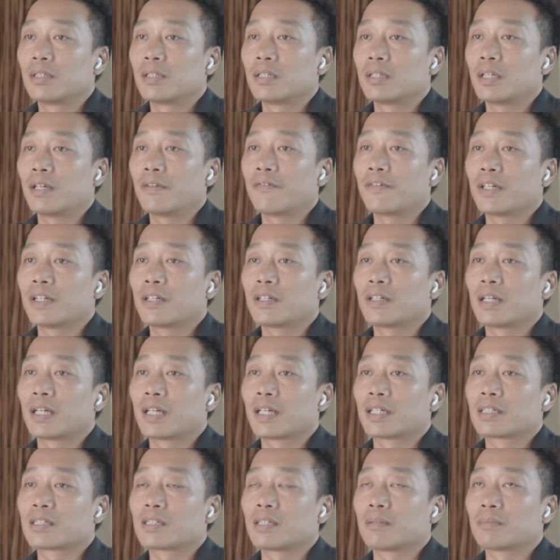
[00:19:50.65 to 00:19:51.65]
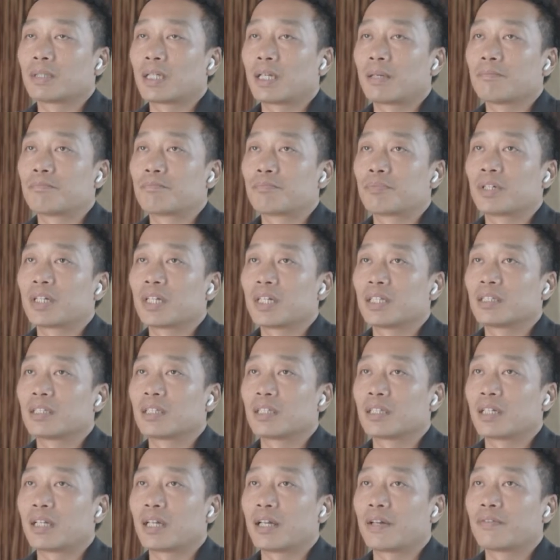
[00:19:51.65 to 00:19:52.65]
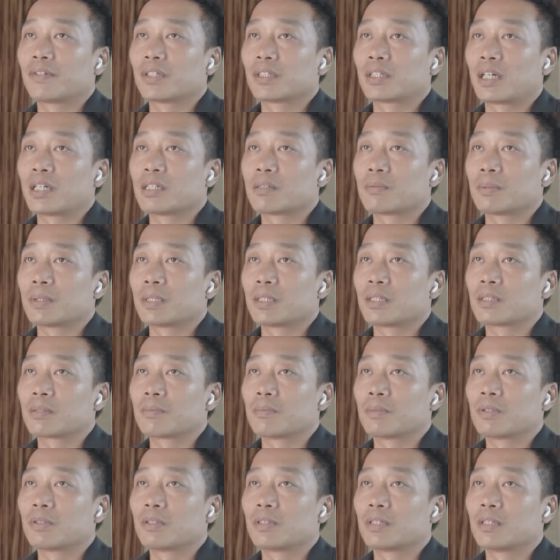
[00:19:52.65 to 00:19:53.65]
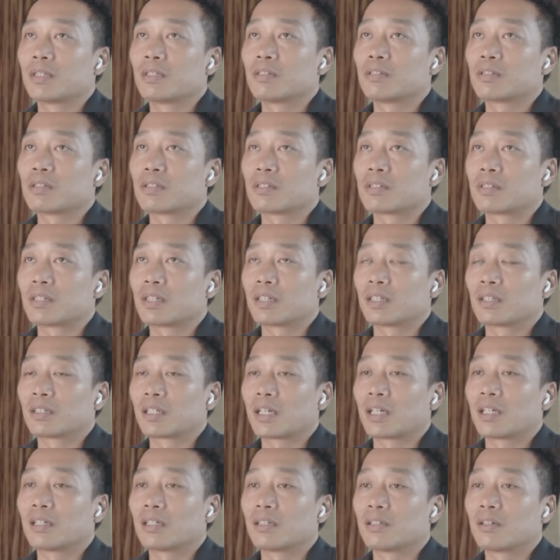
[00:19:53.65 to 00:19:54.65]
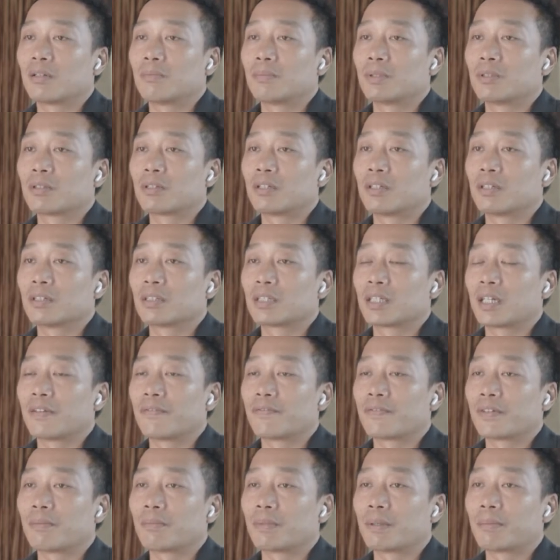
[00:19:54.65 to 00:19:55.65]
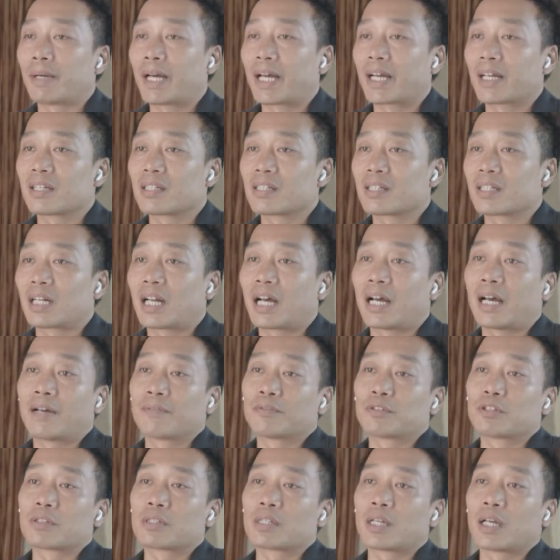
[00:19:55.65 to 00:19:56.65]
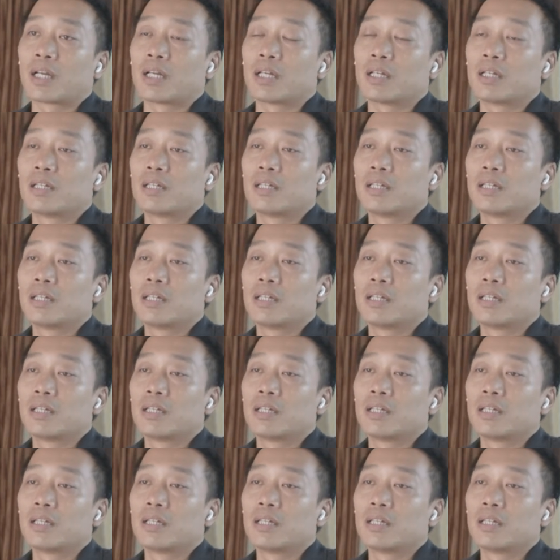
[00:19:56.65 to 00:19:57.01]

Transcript: Even like sometimes branded advertisement is more interesting than normal content from a magazine, I have to say.